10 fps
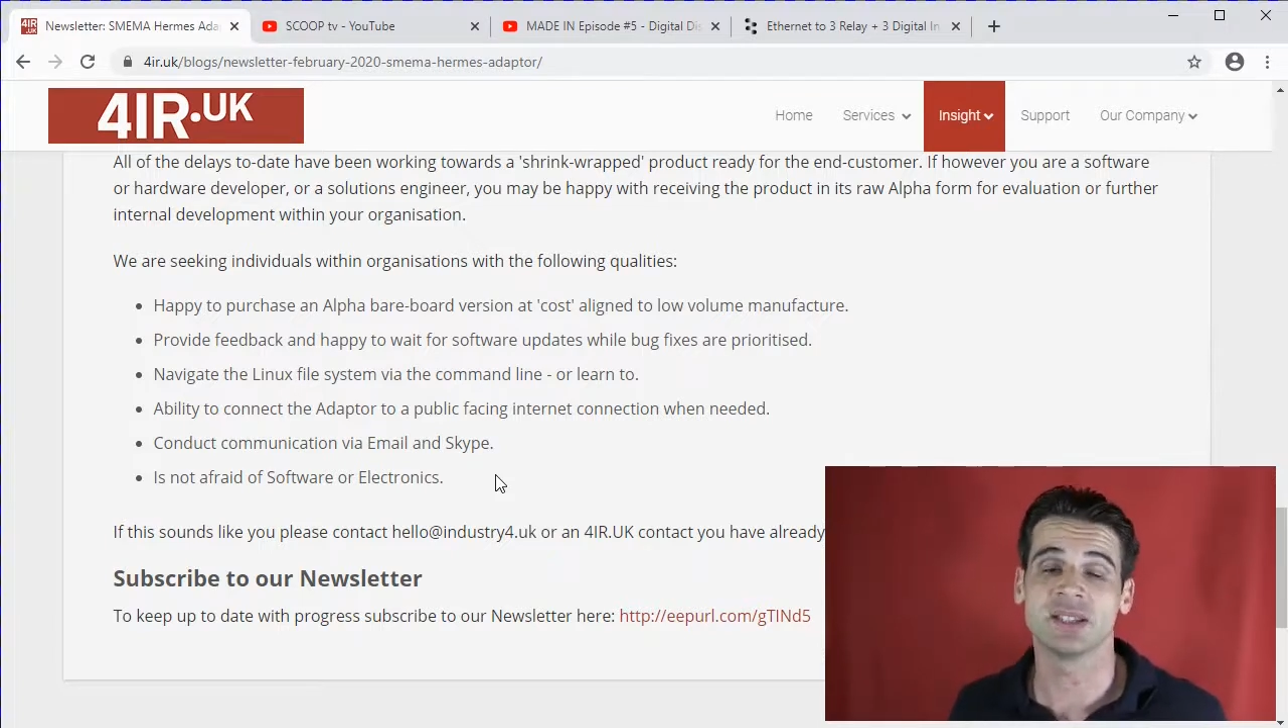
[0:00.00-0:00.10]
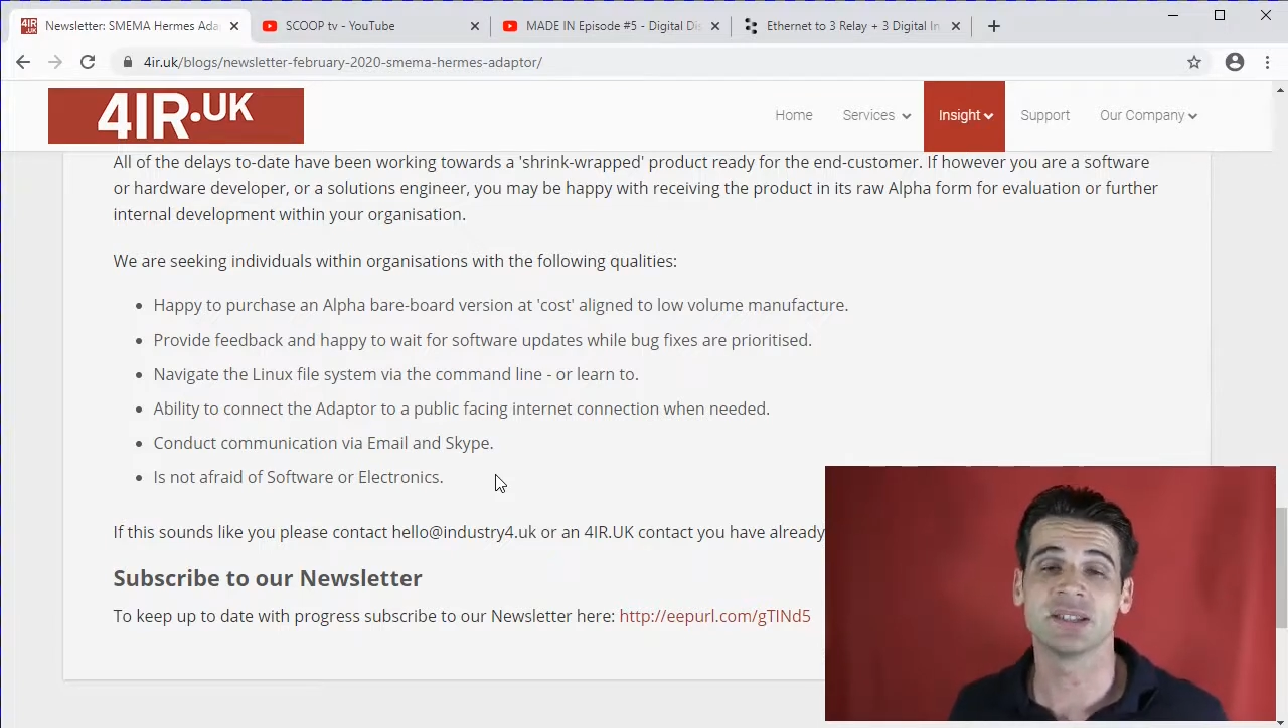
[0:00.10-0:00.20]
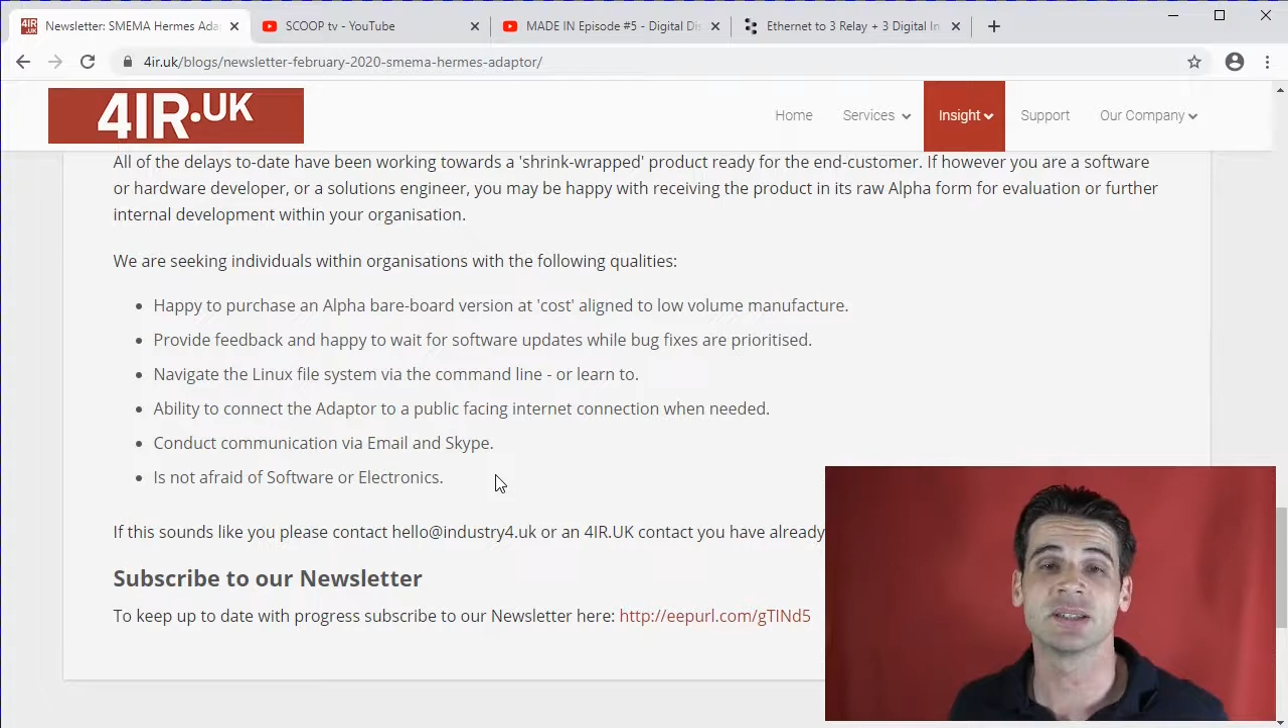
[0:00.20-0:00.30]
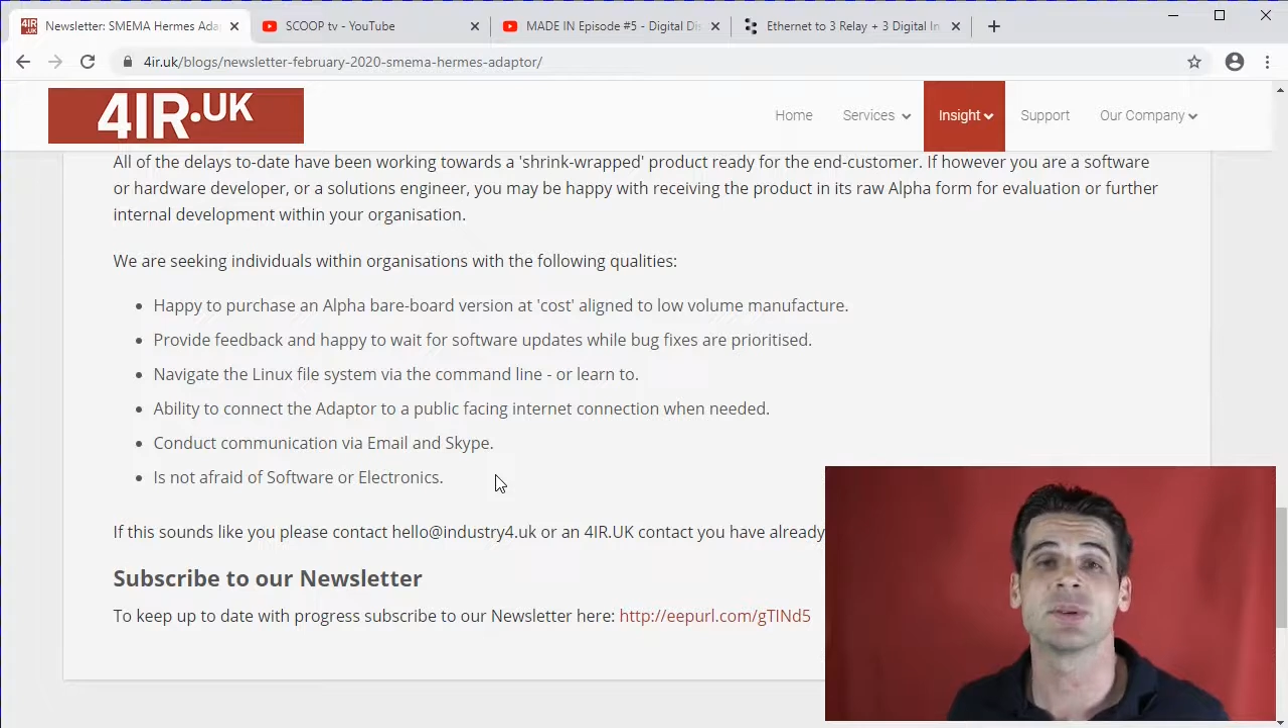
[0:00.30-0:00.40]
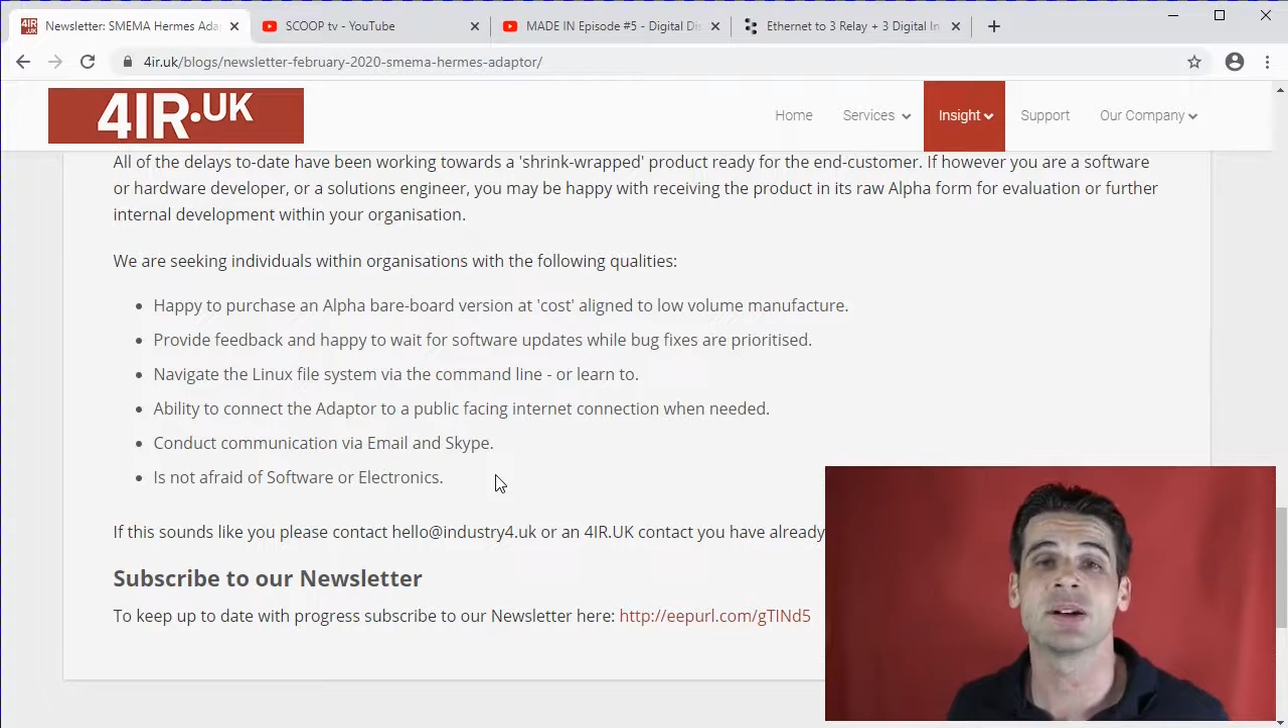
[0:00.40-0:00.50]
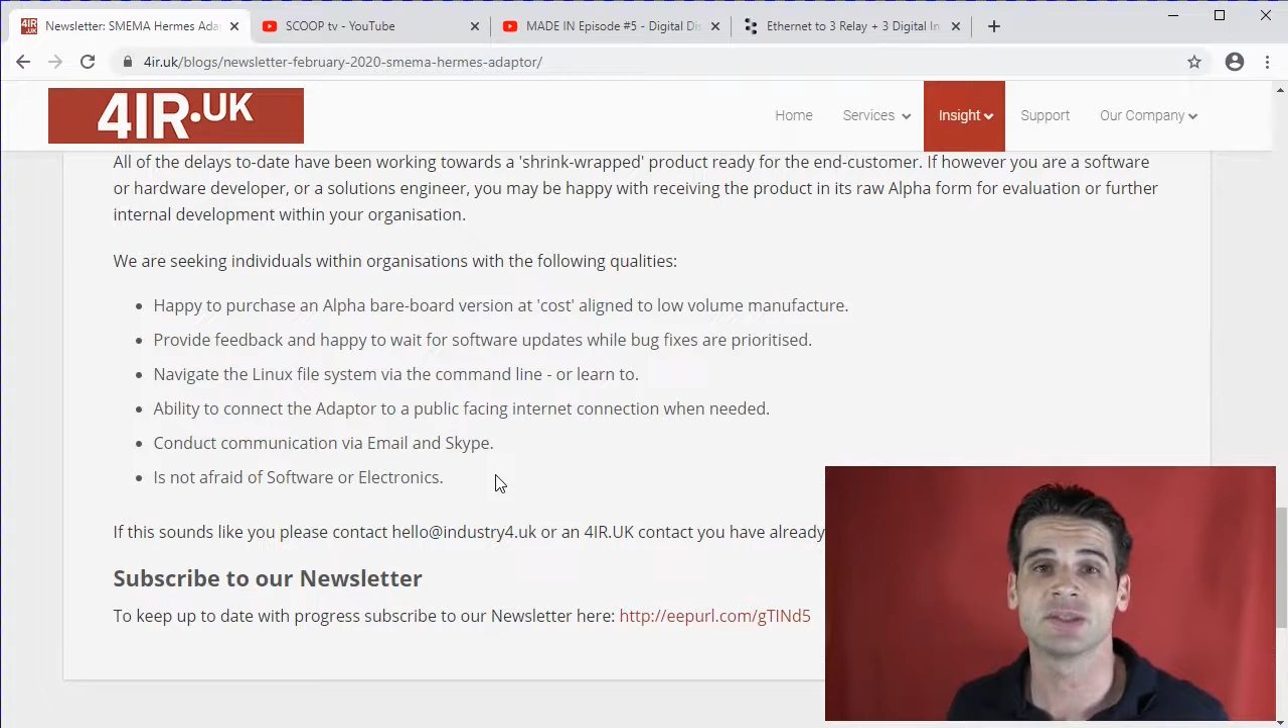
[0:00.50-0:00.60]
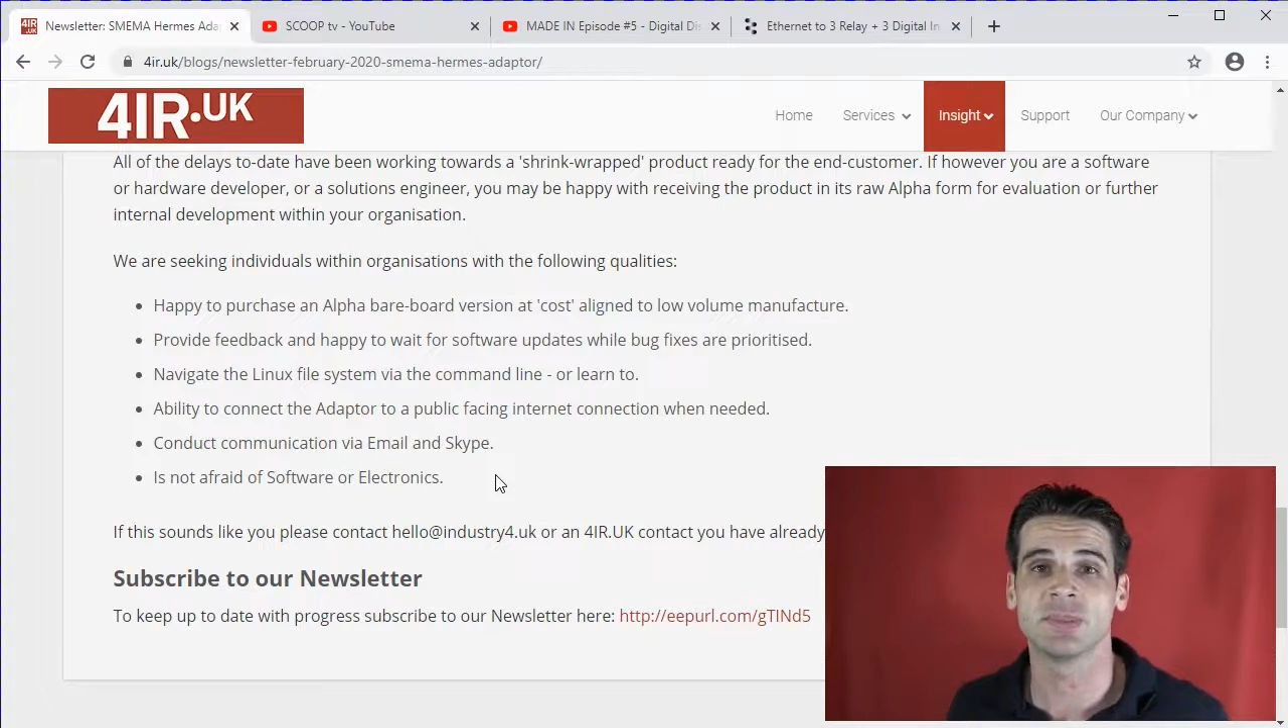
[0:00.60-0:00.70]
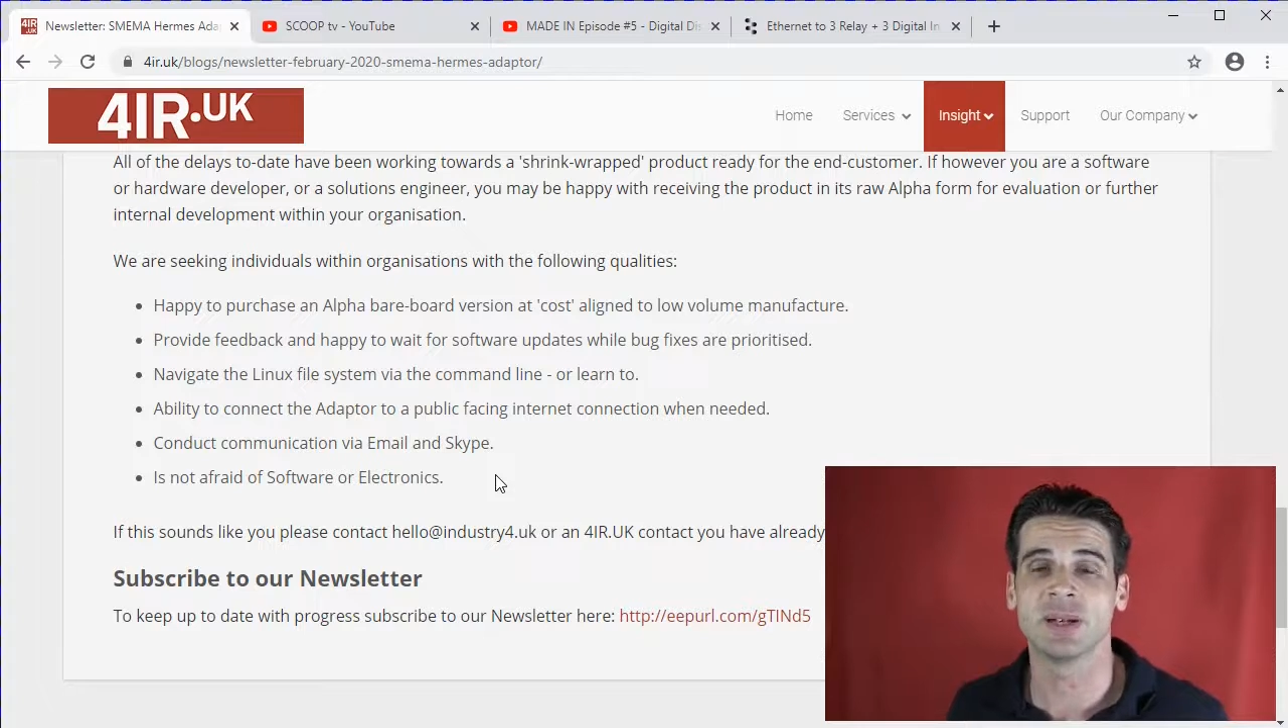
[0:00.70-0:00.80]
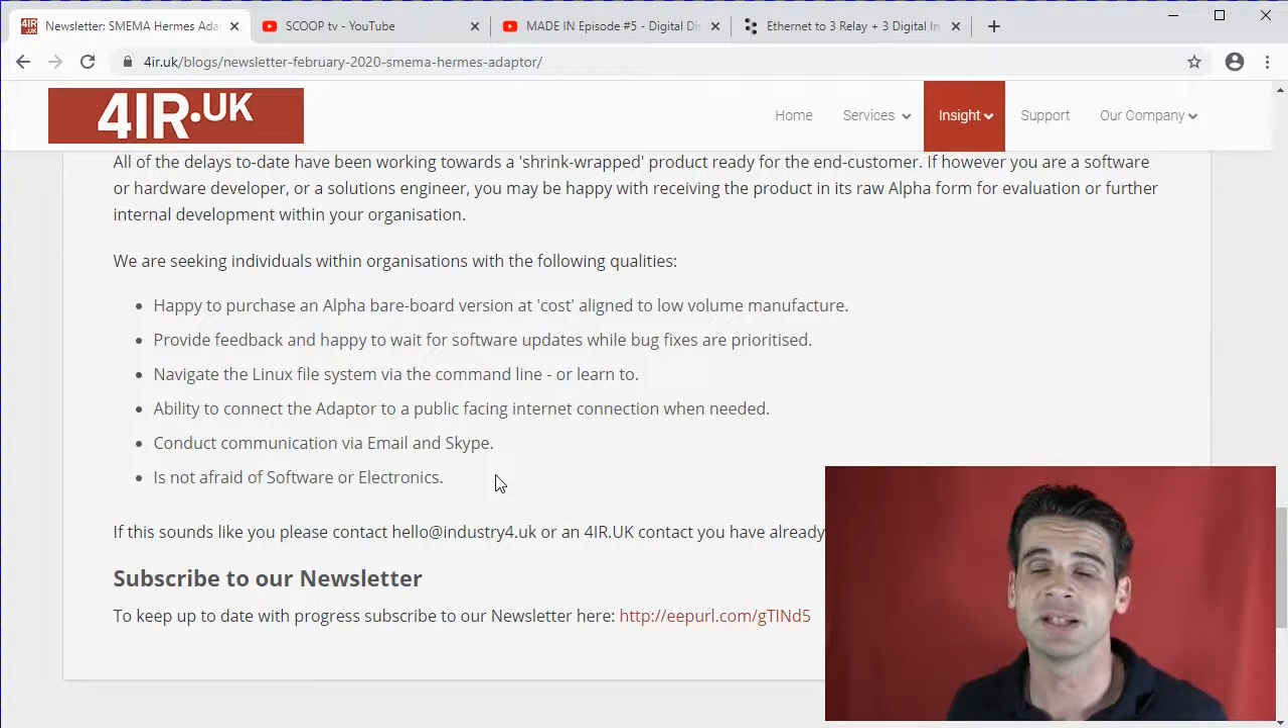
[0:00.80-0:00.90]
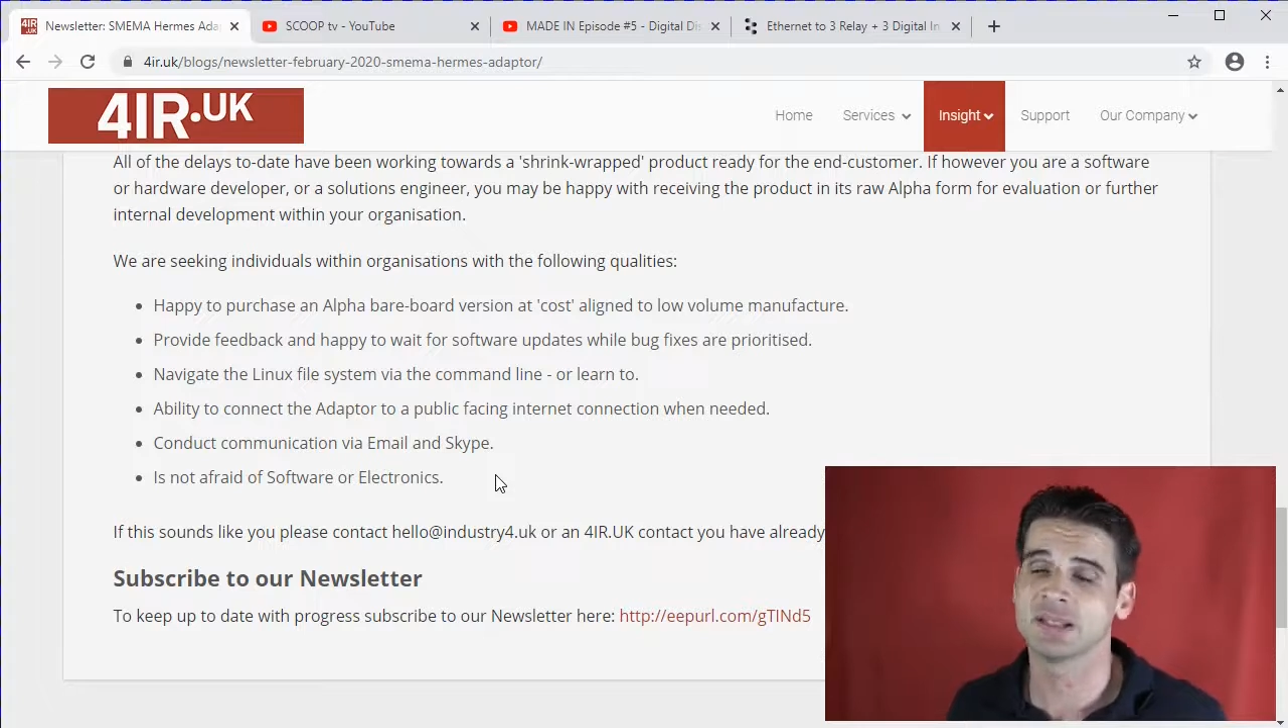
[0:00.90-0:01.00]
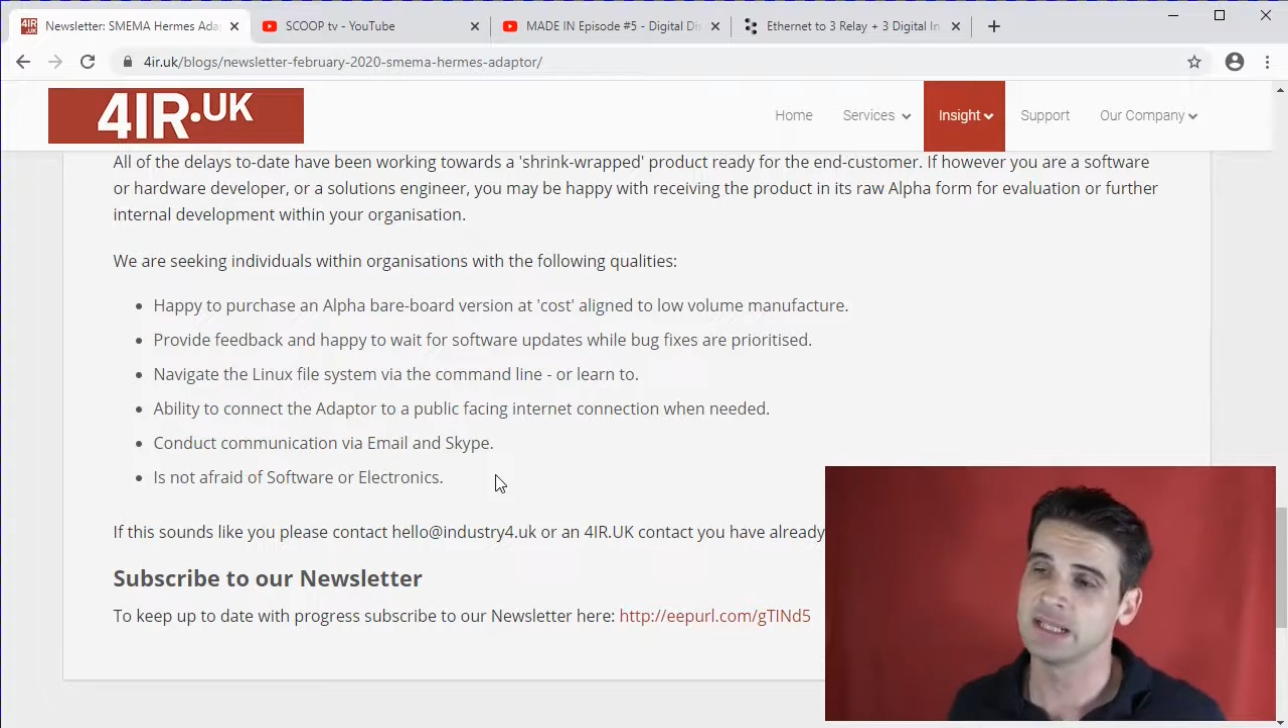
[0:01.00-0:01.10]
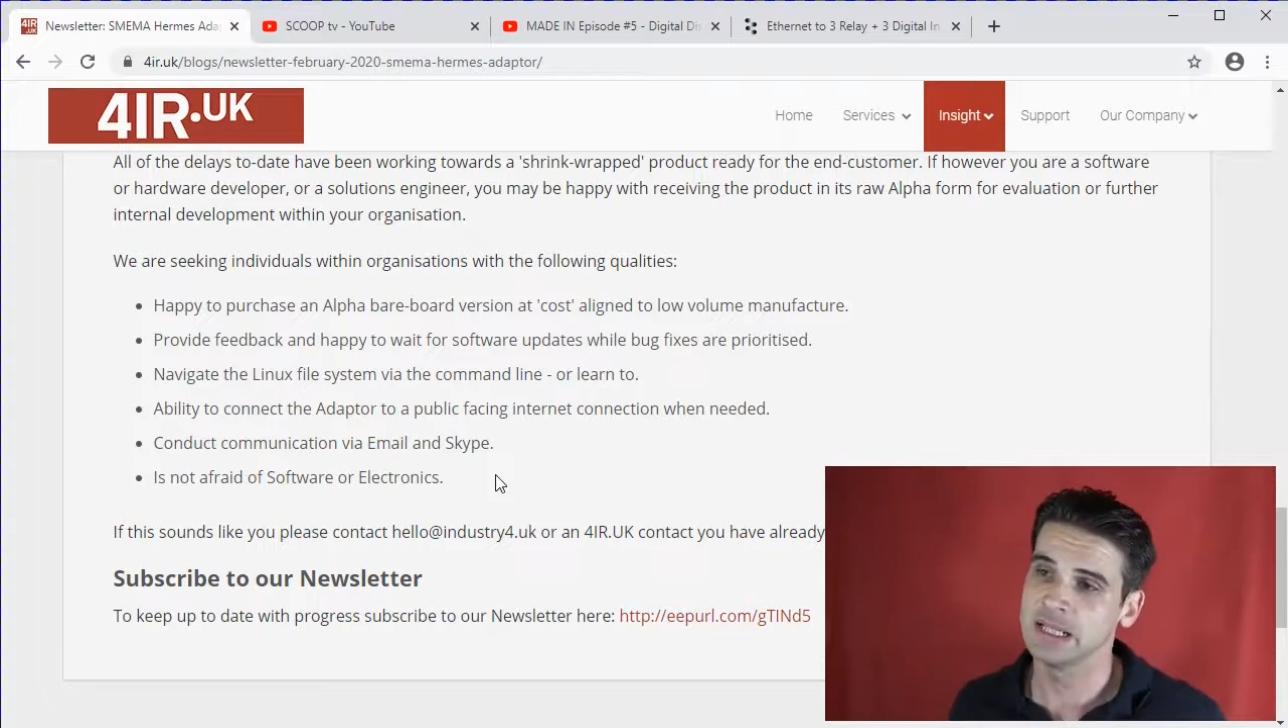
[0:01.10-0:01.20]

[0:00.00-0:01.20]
is a browser-based,